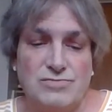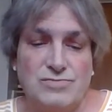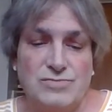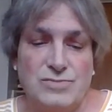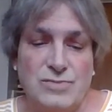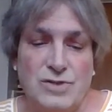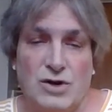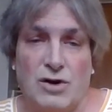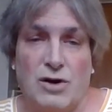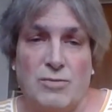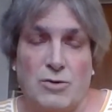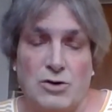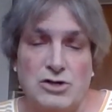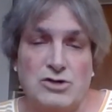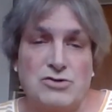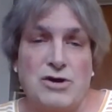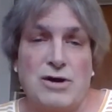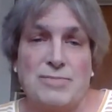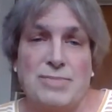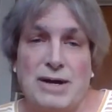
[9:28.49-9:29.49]
there are more
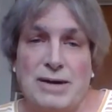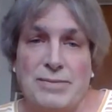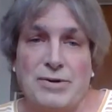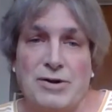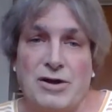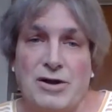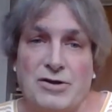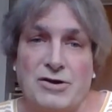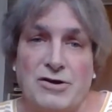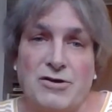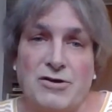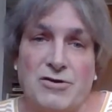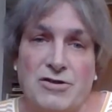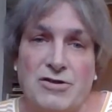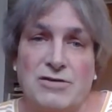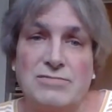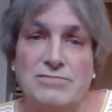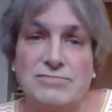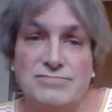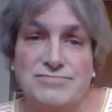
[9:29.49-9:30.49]
straight people on the earth.
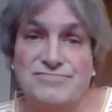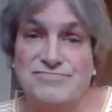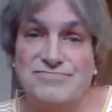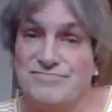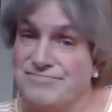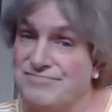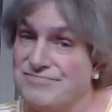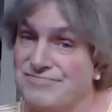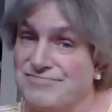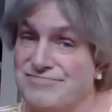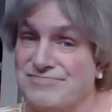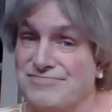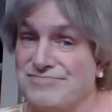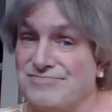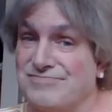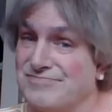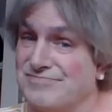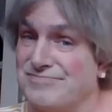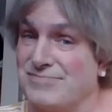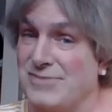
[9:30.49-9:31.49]

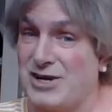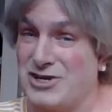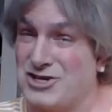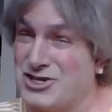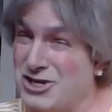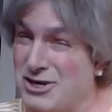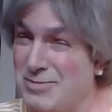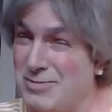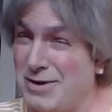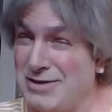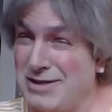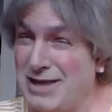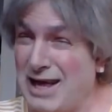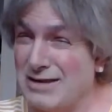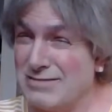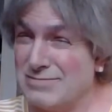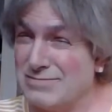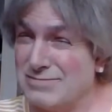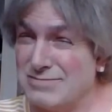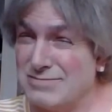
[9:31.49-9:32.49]
Are you sure about that?
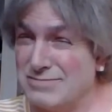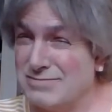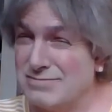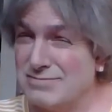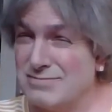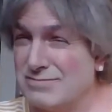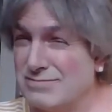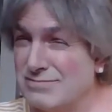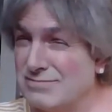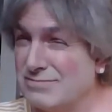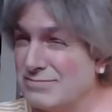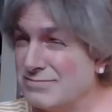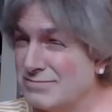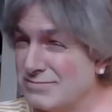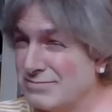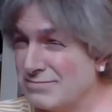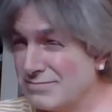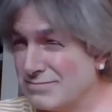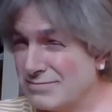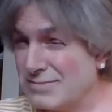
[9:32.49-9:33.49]

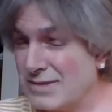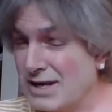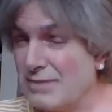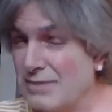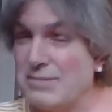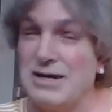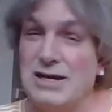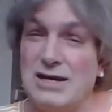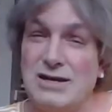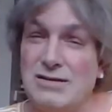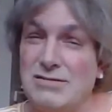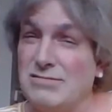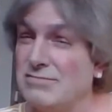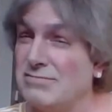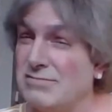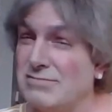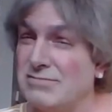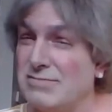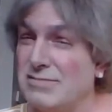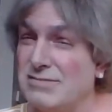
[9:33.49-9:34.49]
I mean,
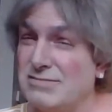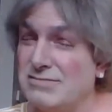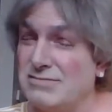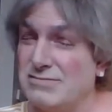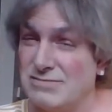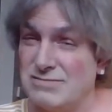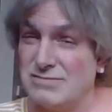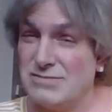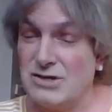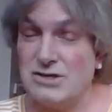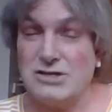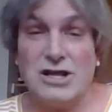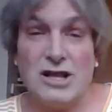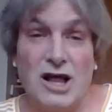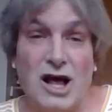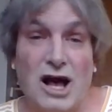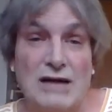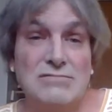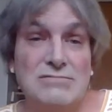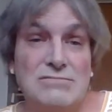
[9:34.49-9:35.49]
there's a
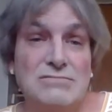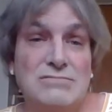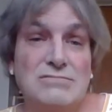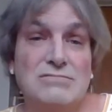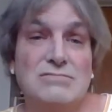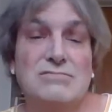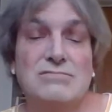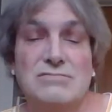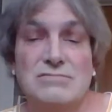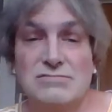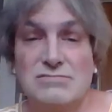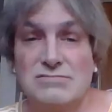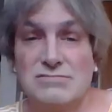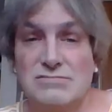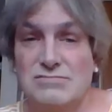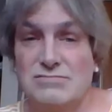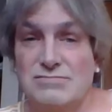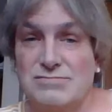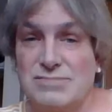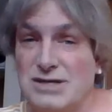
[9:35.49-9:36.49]
lot,
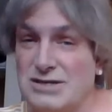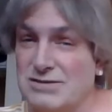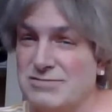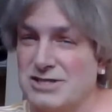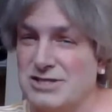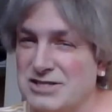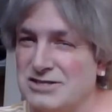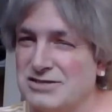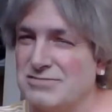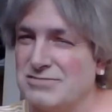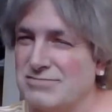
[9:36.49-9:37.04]
but just